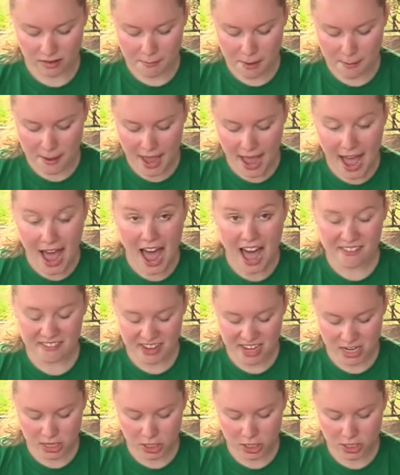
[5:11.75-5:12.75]
maybe a 1/2
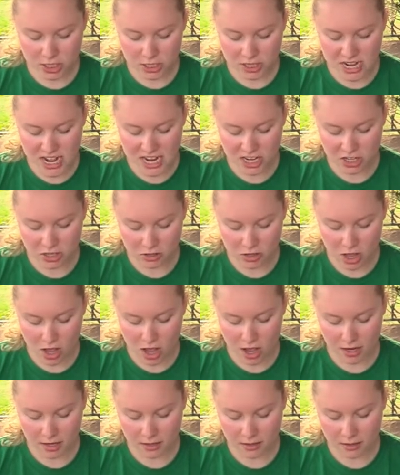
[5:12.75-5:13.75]
inch to 1 inch
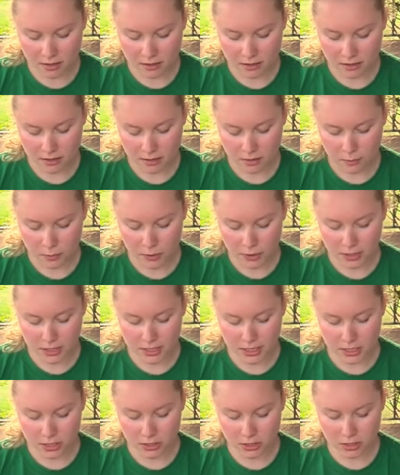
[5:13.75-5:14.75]
long with our
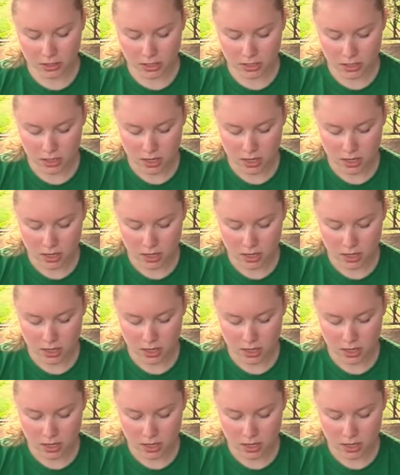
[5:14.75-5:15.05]
scissors.